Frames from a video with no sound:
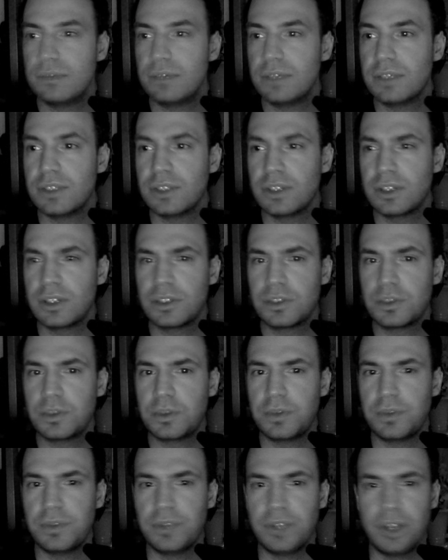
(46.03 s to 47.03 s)
as long as
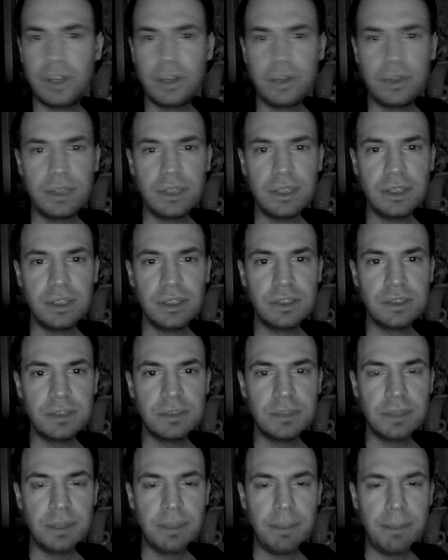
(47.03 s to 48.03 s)
we've known it, has
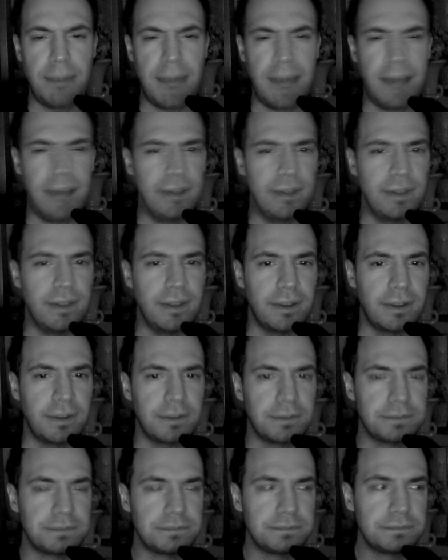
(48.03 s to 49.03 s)
been a bad thing.